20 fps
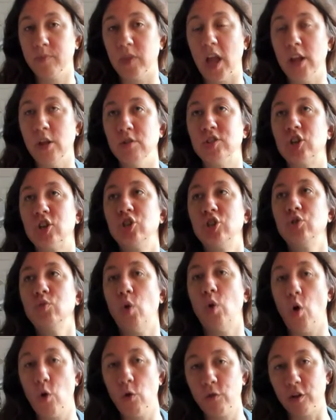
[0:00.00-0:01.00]
and you start to
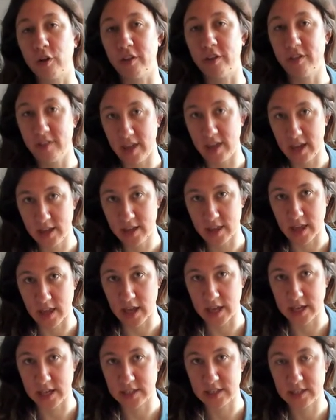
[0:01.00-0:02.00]
overthink
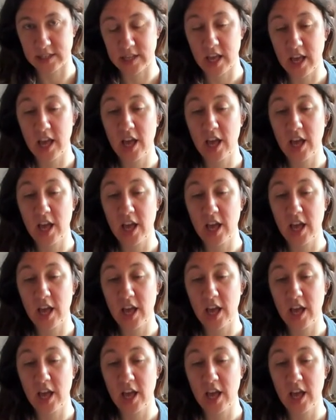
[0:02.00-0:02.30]
things,